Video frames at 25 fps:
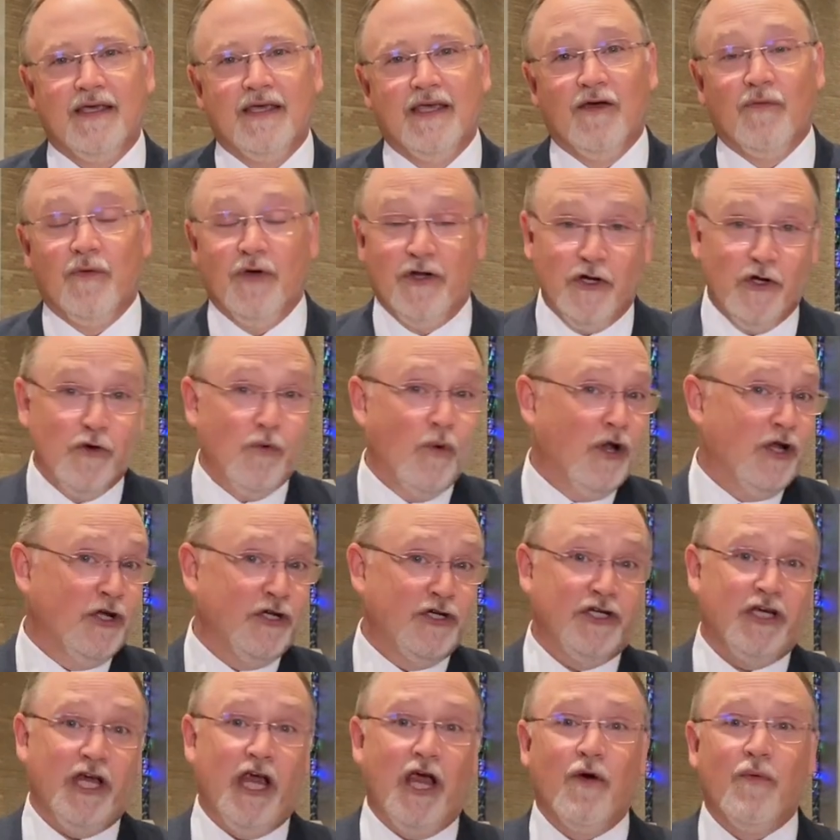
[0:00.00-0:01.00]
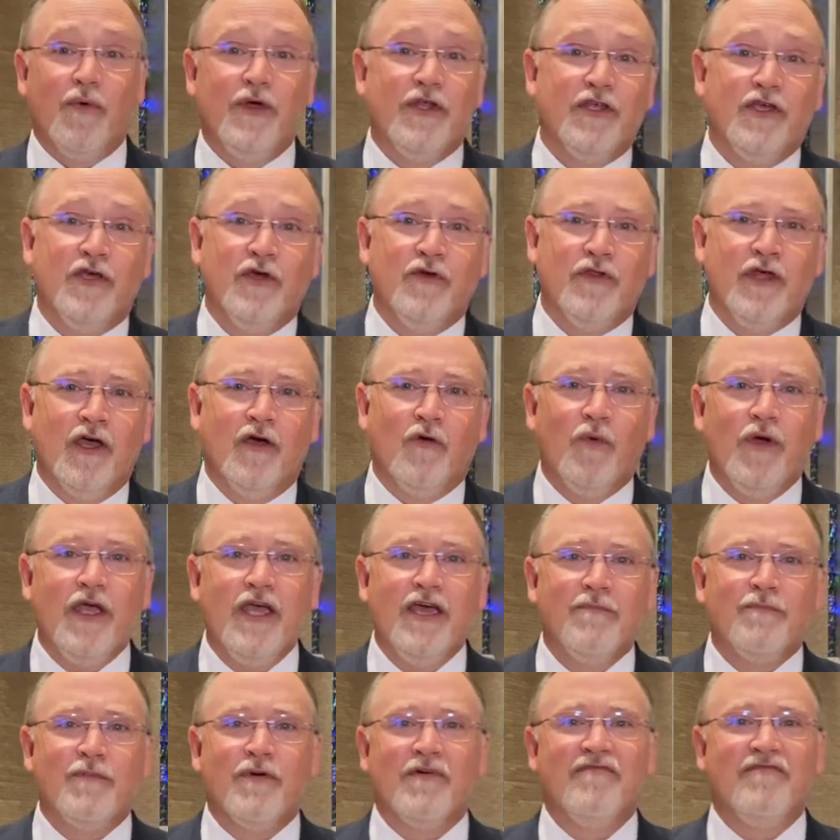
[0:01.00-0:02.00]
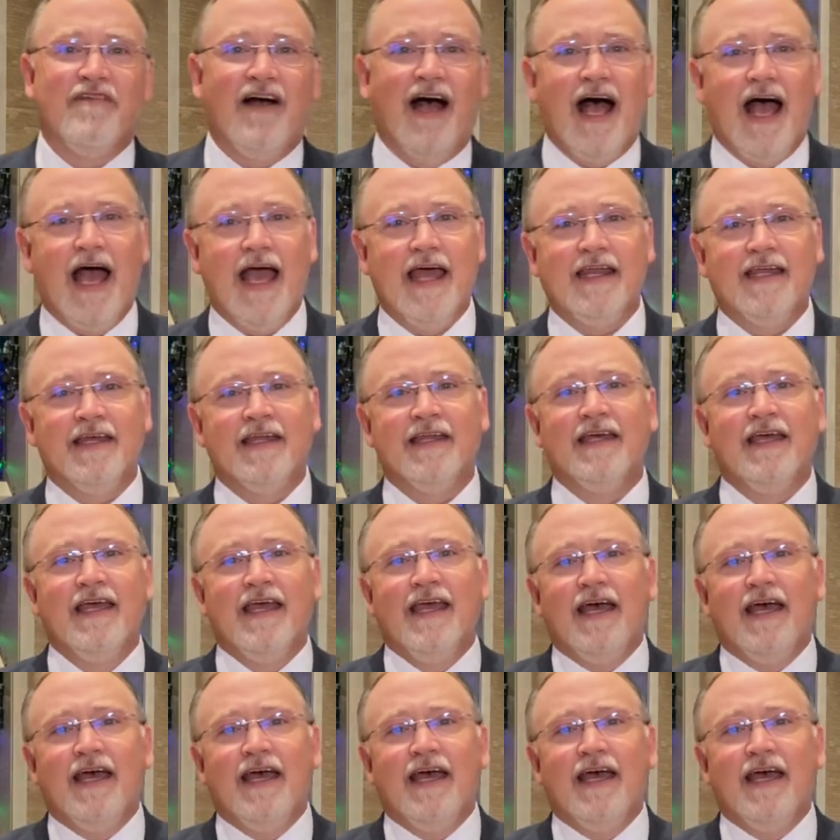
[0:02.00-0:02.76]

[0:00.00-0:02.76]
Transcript: We do want to share with you that we have provided,